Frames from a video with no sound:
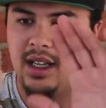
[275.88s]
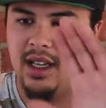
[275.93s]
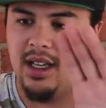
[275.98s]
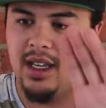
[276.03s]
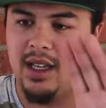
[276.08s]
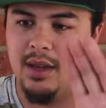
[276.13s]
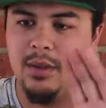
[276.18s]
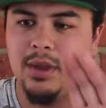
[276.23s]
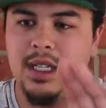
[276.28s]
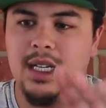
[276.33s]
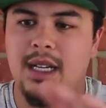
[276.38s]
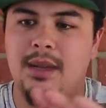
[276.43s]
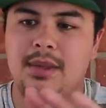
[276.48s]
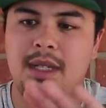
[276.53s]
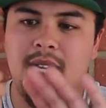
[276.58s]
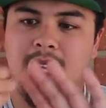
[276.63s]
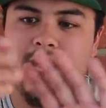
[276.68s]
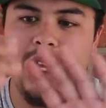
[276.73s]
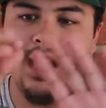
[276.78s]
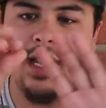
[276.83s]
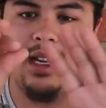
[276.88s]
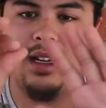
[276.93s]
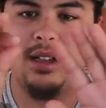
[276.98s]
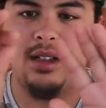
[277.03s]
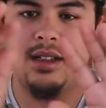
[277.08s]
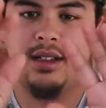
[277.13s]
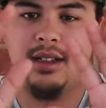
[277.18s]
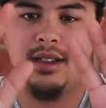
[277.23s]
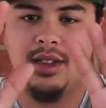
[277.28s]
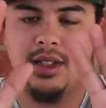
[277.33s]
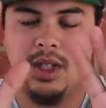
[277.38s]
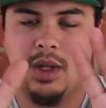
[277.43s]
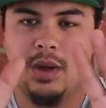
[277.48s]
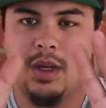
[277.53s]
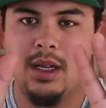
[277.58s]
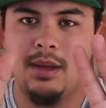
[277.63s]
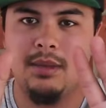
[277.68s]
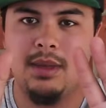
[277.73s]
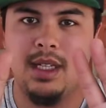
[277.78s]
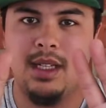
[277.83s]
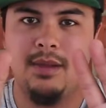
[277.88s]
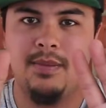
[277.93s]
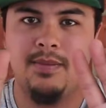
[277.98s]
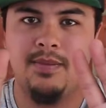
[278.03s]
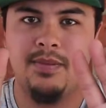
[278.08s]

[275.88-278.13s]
And with an empty hand, show it empty.